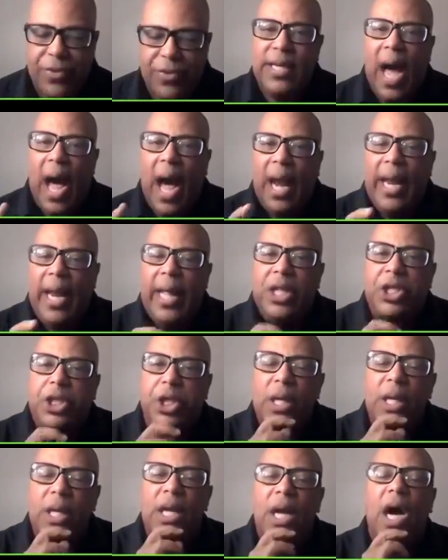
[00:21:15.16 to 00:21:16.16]
the
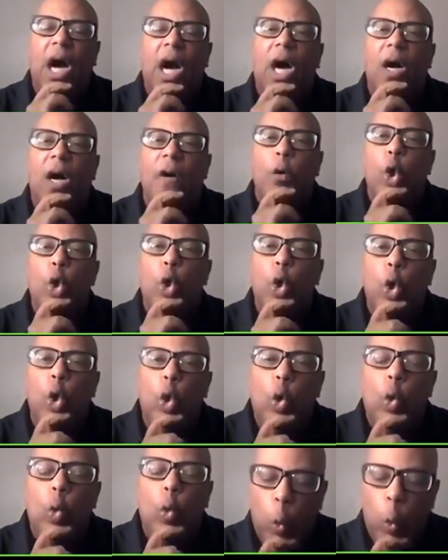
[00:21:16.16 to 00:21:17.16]
knowledge of
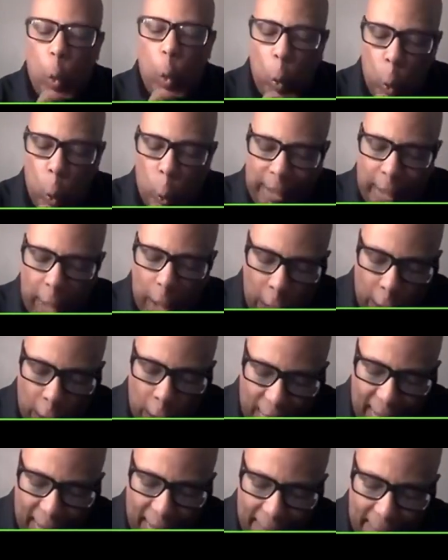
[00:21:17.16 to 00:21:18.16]
who we
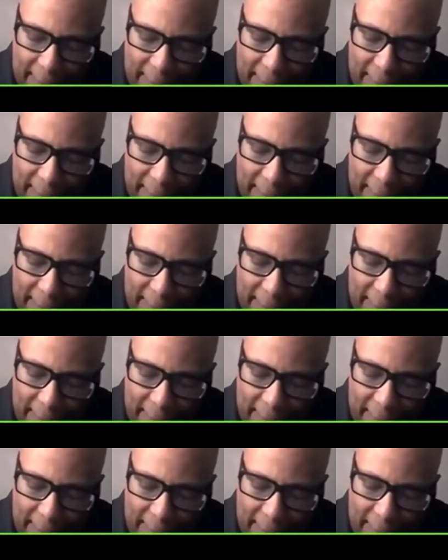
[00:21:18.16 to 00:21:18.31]
are.